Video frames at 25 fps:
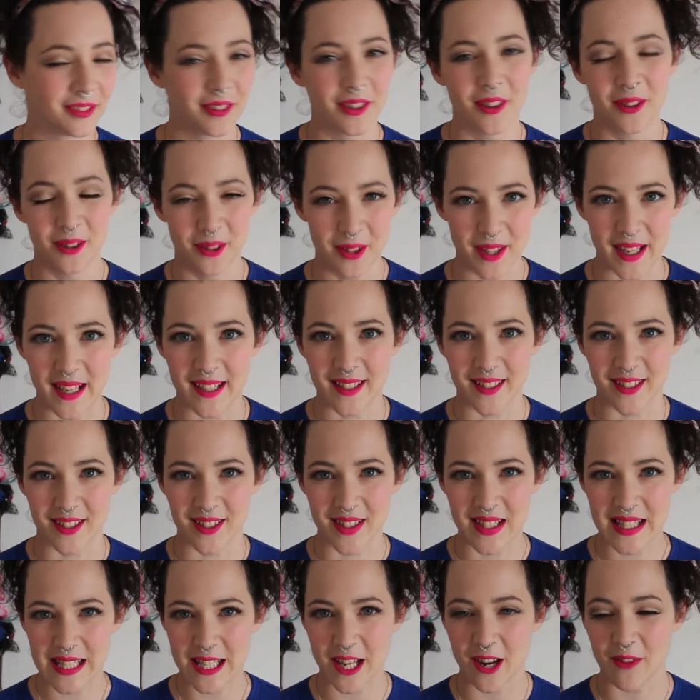all that
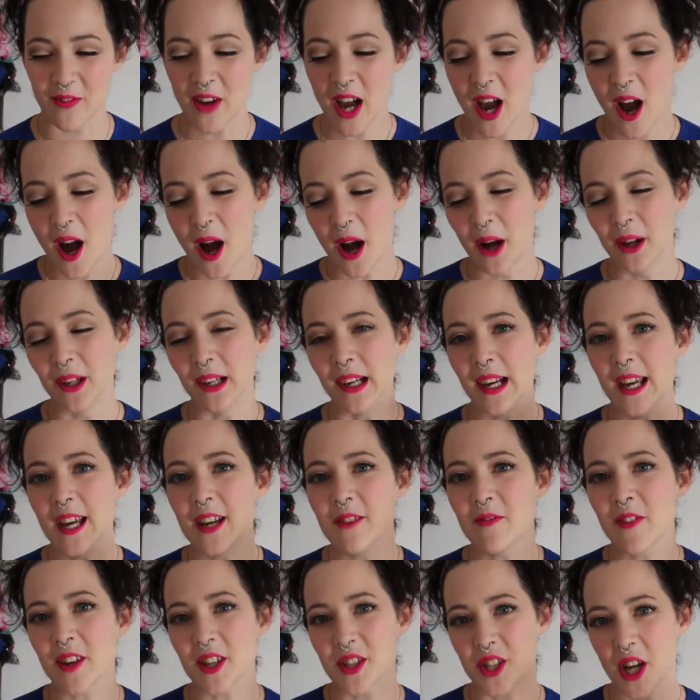good stuff. I'll
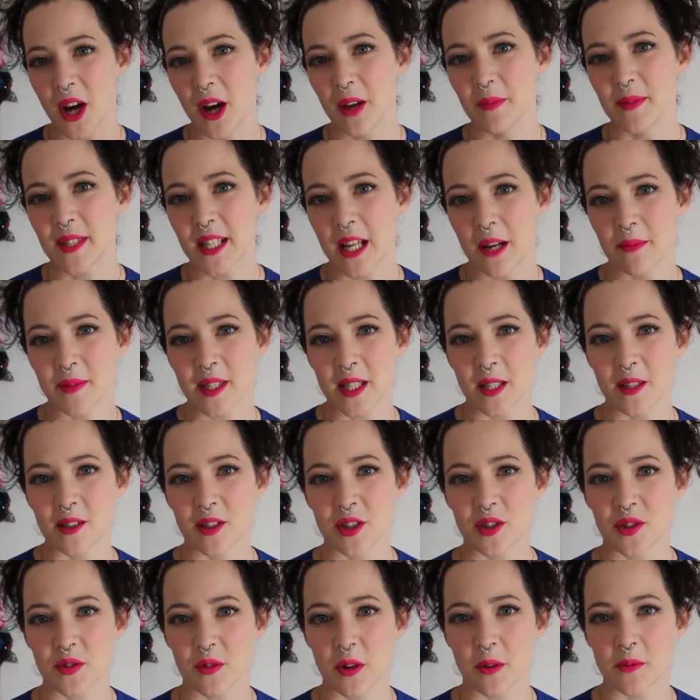leave timestamps in the
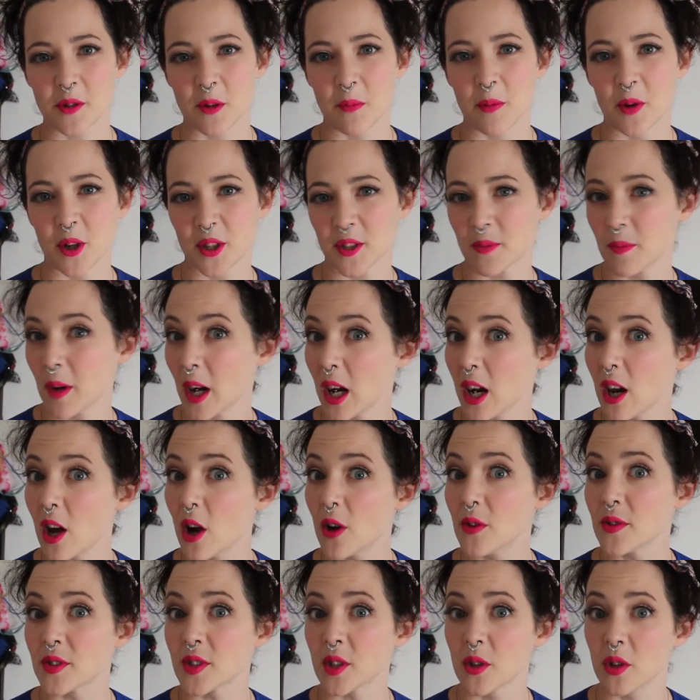description box
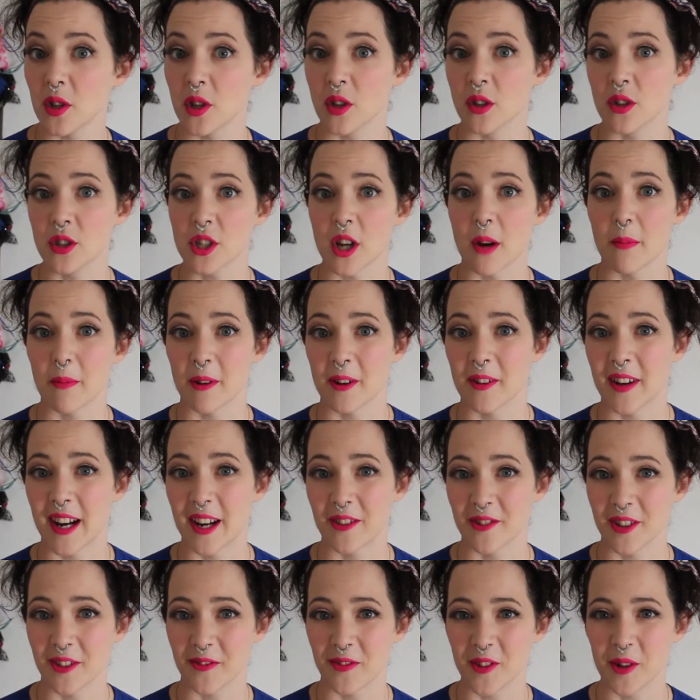below so that you can jump
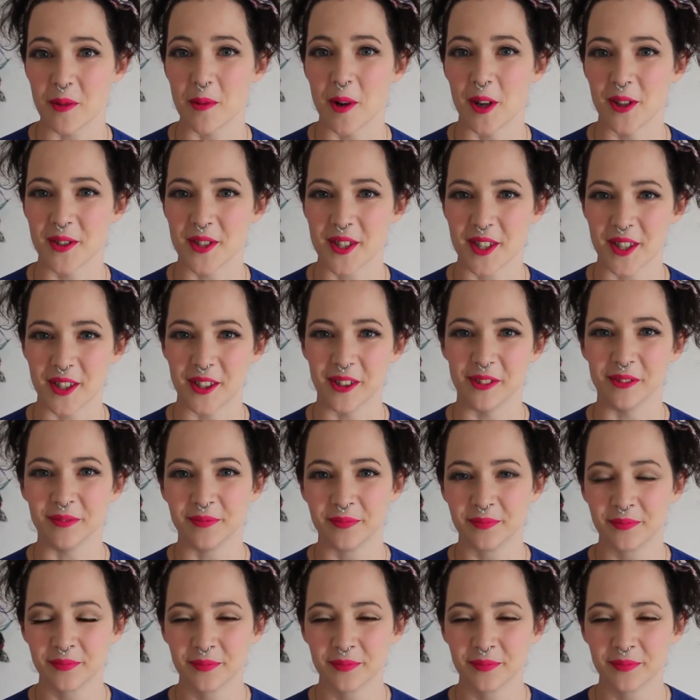around if you want to.